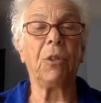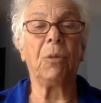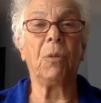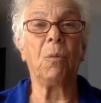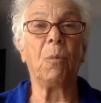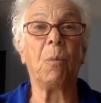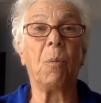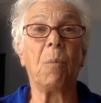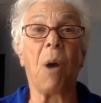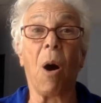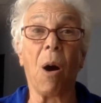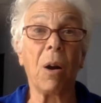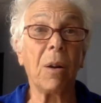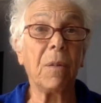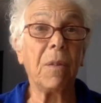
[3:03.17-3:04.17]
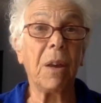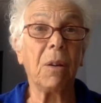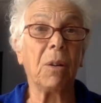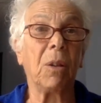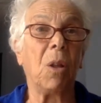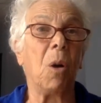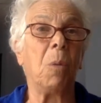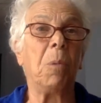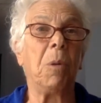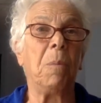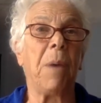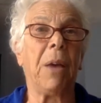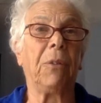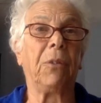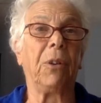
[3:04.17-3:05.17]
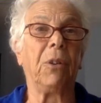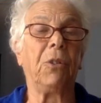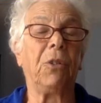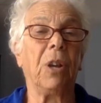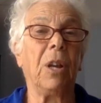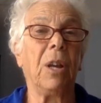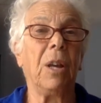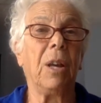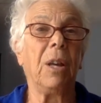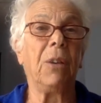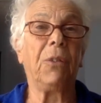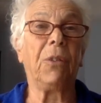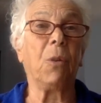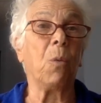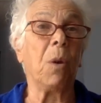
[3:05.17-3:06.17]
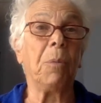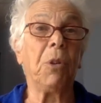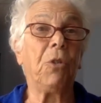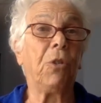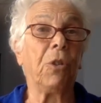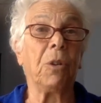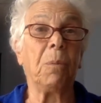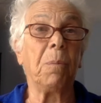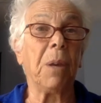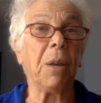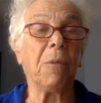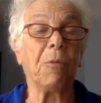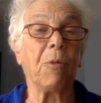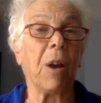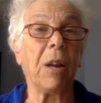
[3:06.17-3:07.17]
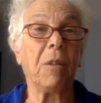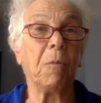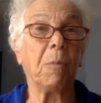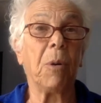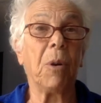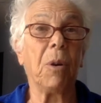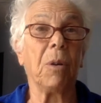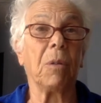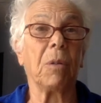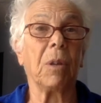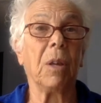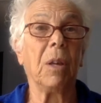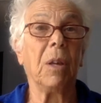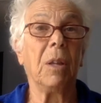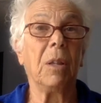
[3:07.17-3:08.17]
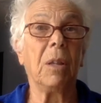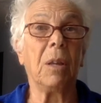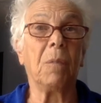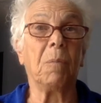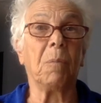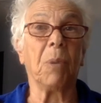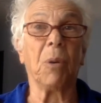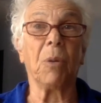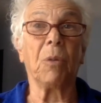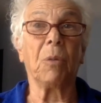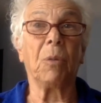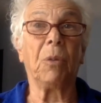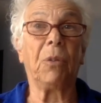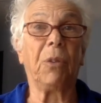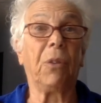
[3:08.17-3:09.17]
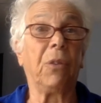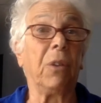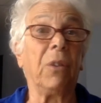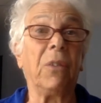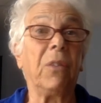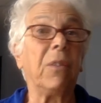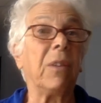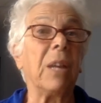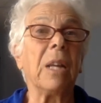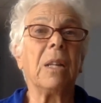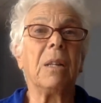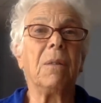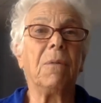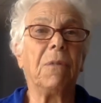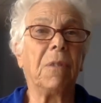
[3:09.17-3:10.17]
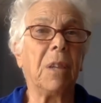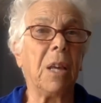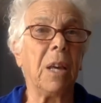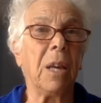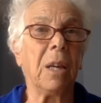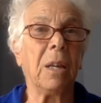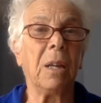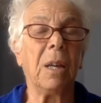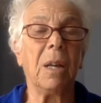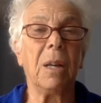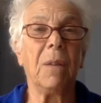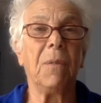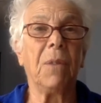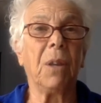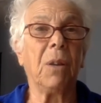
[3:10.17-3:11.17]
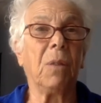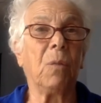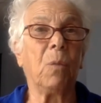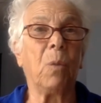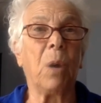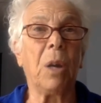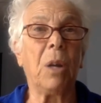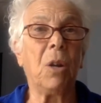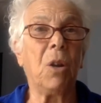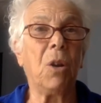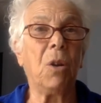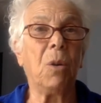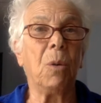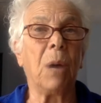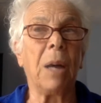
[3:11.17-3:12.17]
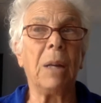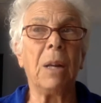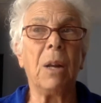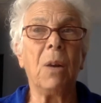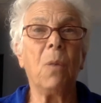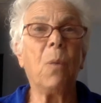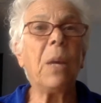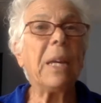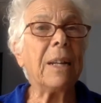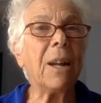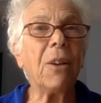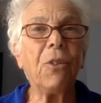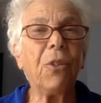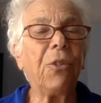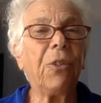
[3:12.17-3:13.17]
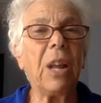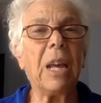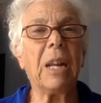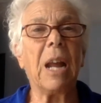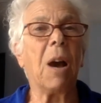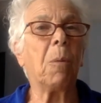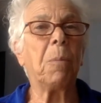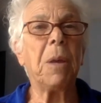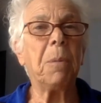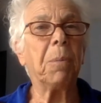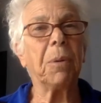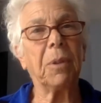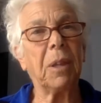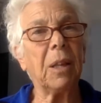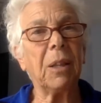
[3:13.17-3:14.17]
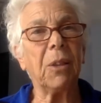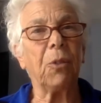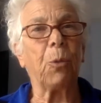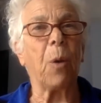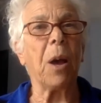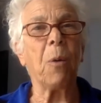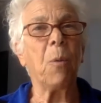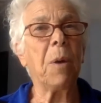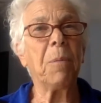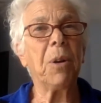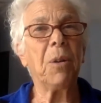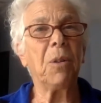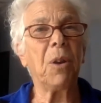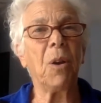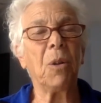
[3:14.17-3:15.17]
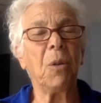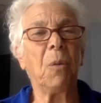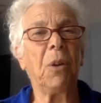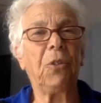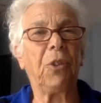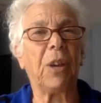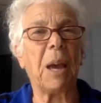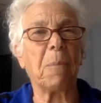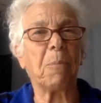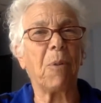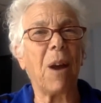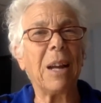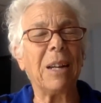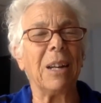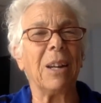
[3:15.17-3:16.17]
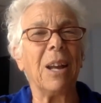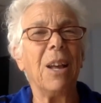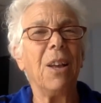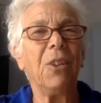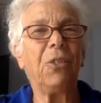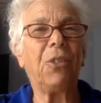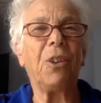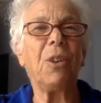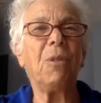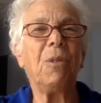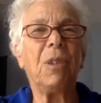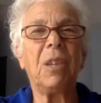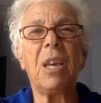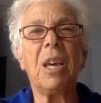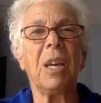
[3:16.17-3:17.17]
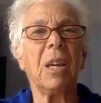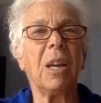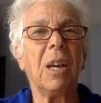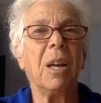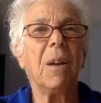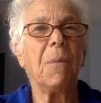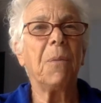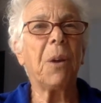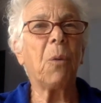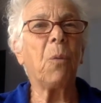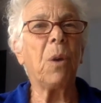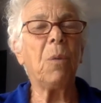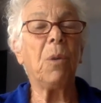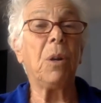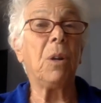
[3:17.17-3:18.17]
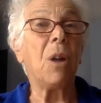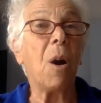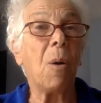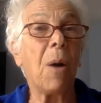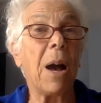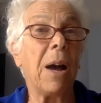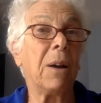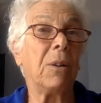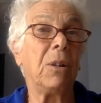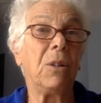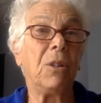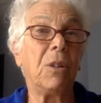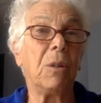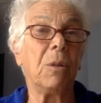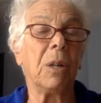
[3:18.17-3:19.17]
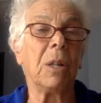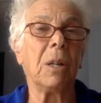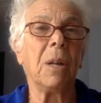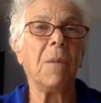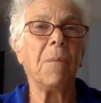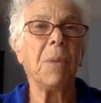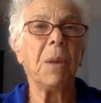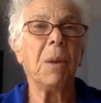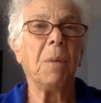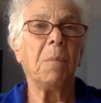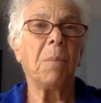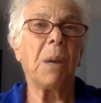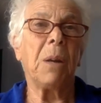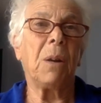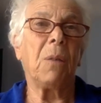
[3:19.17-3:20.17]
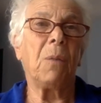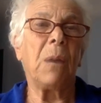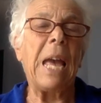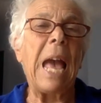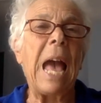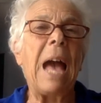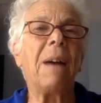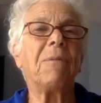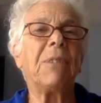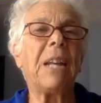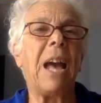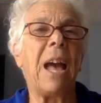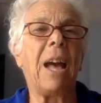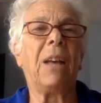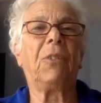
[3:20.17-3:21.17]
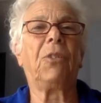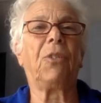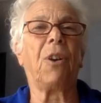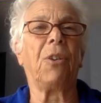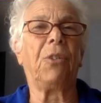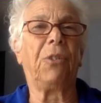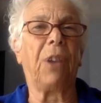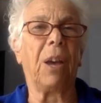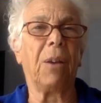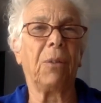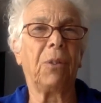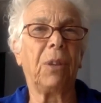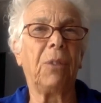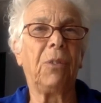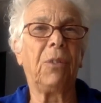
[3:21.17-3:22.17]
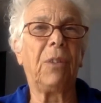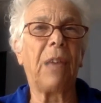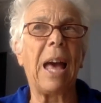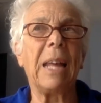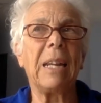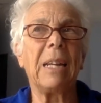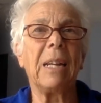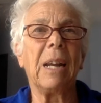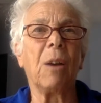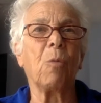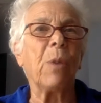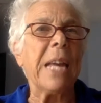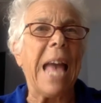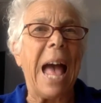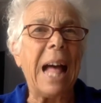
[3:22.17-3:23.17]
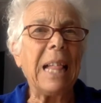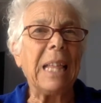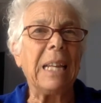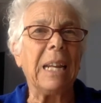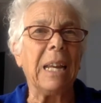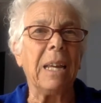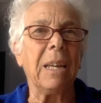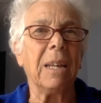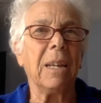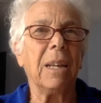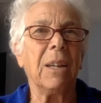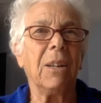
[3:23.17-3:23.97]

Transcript: And part of their global message is that women shouldn't be afraid of birth that birth was this instinctive thing that we knew. And we can understand how people think this way. Women are the only ones who get pregnant. So you think that we would know how to do it. But we have to ask ourselves is that a reality?